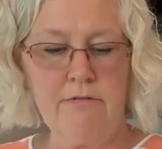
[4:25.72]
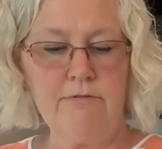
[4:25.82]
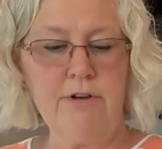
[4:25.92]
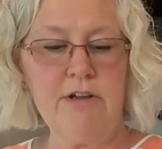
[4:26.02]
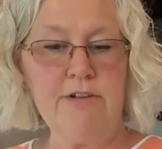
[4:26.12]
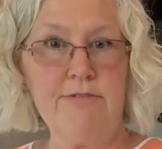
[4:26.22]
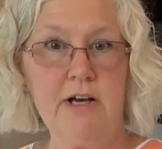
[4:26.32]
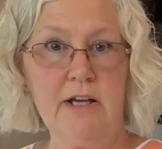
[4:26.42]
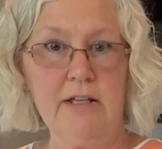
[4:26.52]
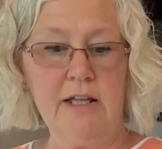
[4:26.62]
very
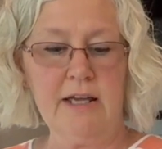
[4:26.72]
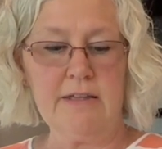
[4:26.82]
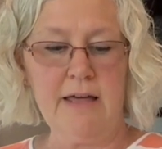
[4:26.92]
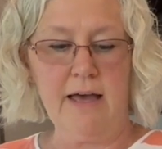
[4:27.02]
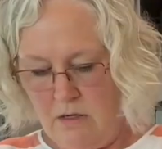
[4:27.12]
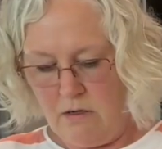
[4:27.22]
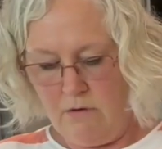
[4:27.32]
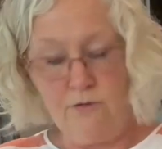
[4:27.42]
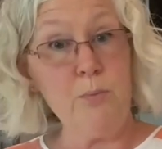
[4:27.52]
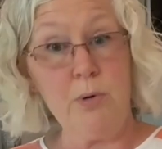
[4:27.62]
fine like that. You know,
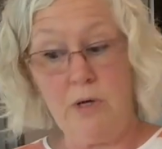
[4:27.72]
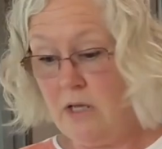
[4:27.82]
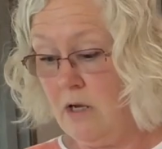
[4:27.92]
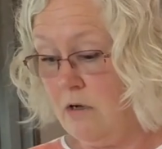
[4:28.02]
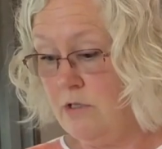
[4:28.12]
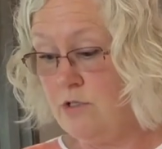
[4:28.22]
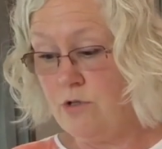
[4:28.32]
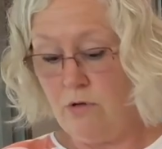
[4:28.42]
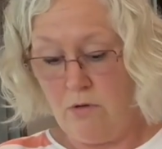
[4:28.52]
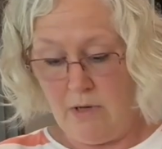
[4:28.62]
if you're putting it
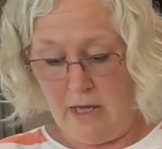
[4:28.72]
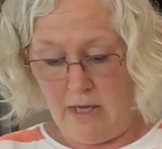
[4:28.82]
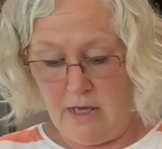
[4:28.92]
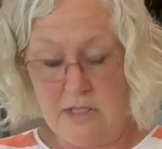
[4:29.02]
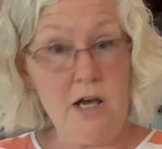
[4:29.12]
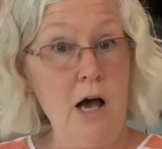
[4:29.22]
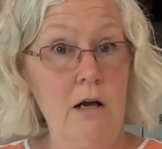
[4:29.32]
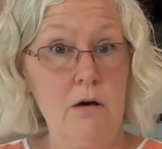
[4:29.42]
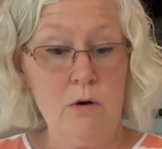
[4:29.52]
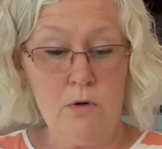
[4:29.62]
onto a
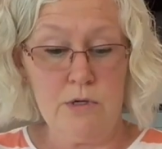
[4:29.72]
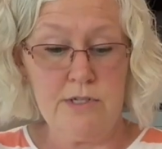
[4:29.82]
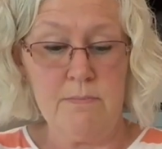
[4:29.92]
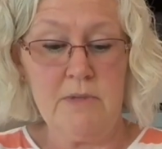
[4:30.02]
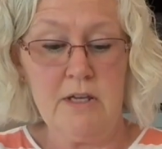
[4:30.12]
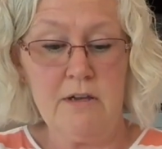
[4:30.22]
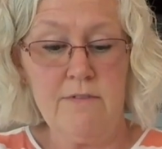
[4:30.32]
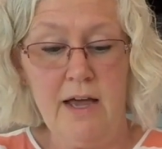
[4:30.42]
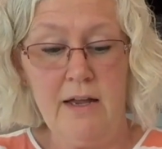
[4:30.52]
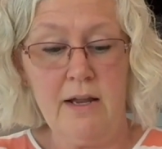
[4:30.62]
taco or something of
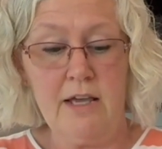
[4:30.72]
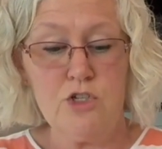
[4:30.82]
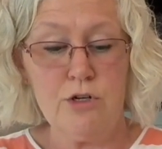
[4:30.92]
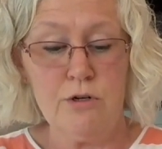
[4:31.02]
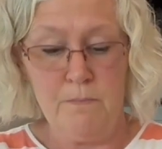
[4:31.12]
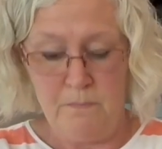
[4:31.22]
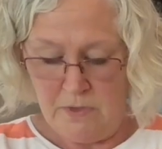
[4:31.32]
that nature,